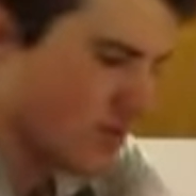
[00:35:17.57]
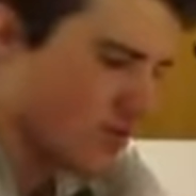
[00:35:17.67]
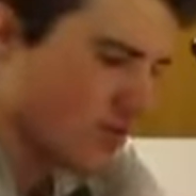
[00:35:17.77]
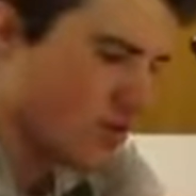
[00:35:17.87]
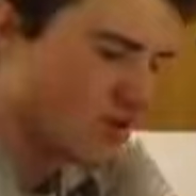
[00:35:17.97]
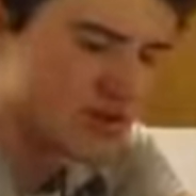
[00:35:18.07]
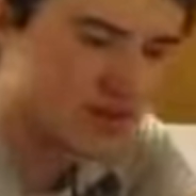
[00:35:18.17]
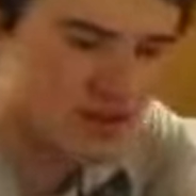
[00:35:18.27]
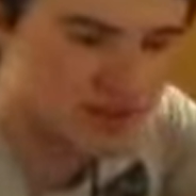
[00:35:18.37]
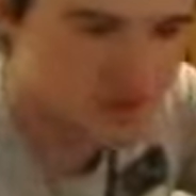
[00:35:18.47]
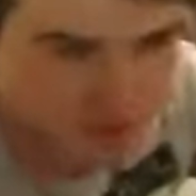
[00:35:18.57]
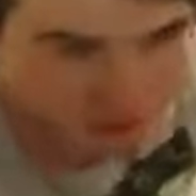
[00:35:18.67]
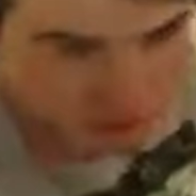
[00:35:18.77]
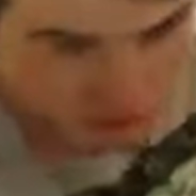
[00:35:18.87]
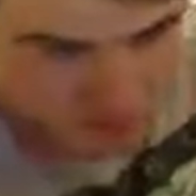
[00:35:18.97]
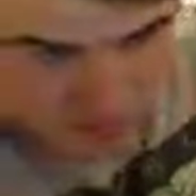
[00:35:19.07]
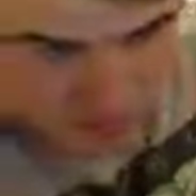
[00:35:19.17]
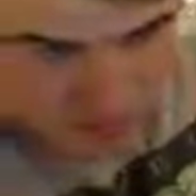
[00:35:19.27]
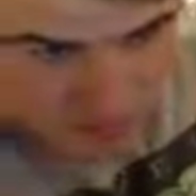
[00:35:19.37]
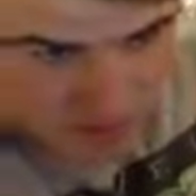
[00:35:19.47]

The only thing stopping me from